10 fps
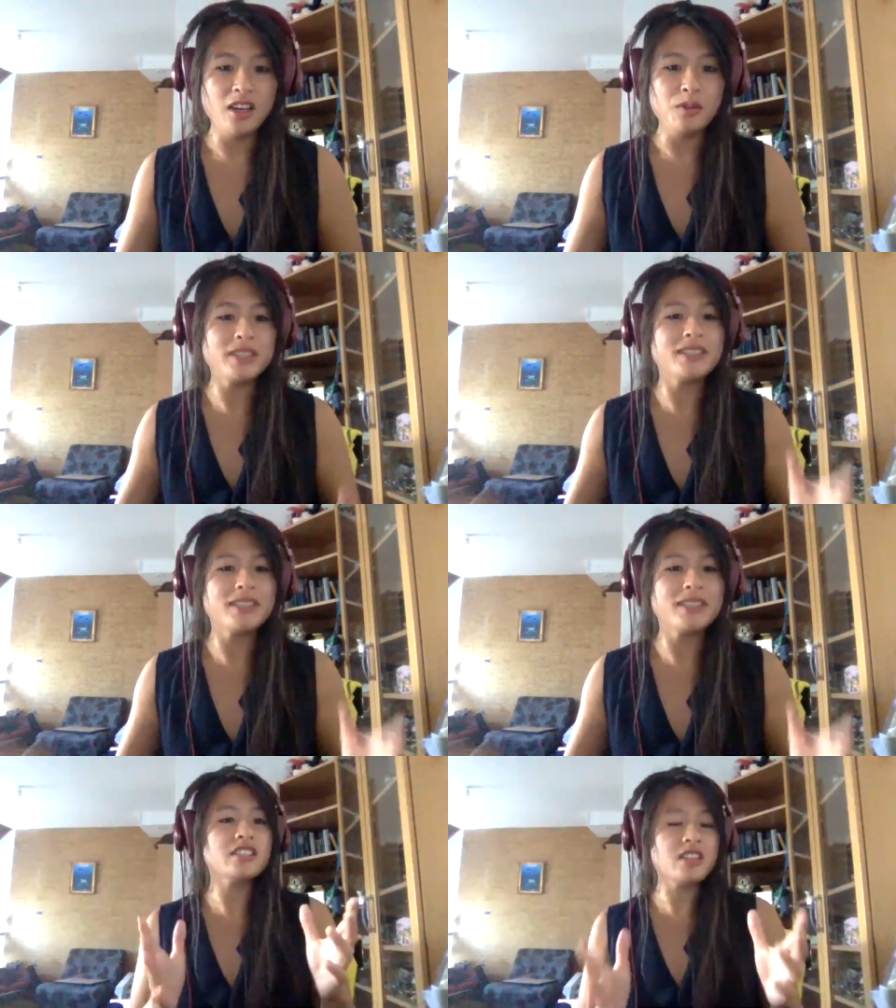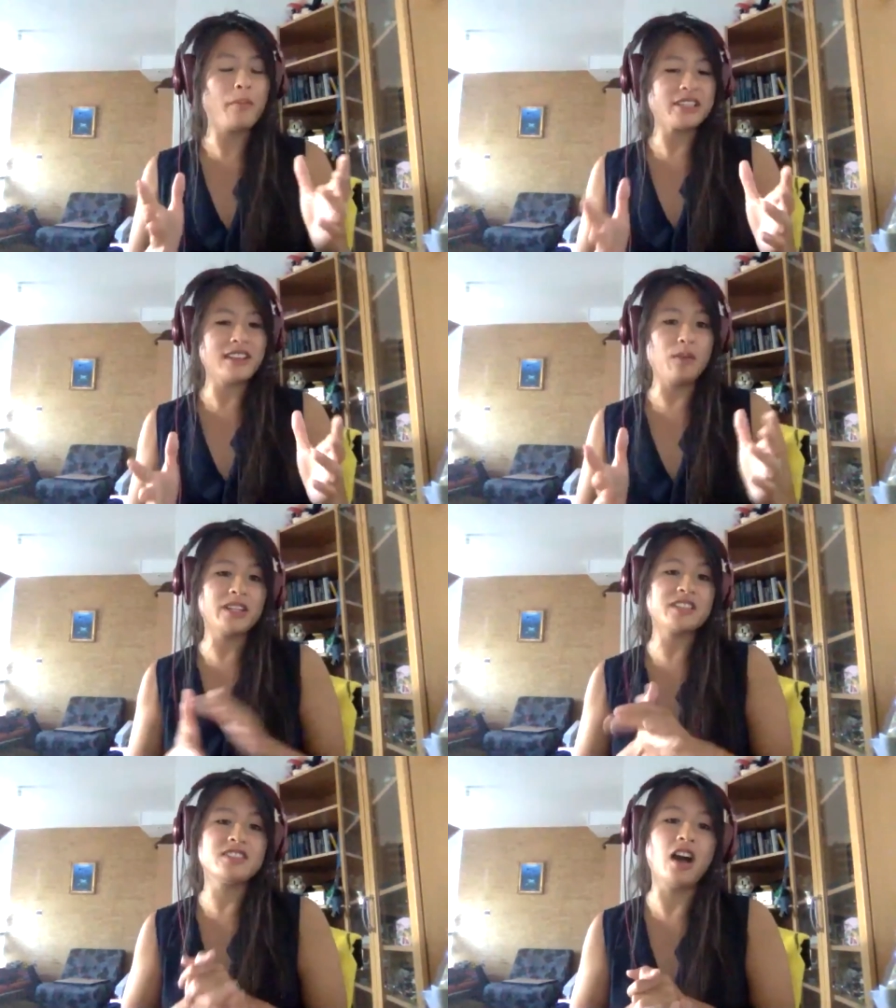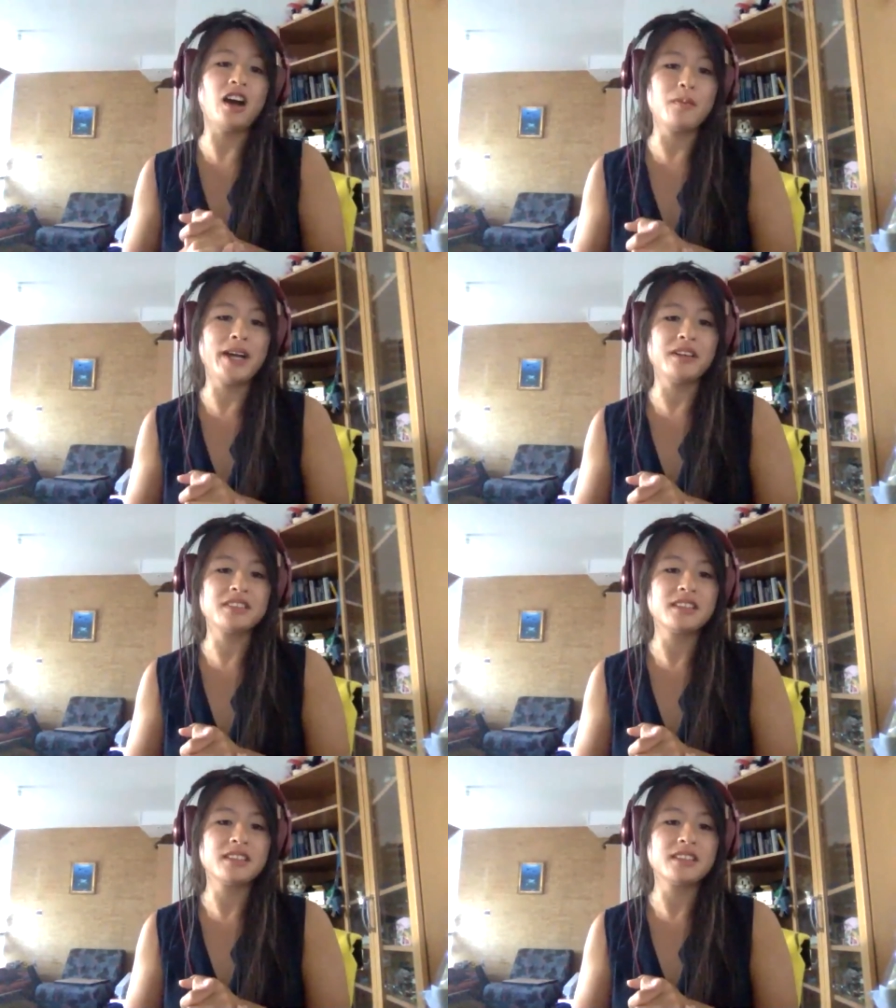But these are the topics I wanted to talk about.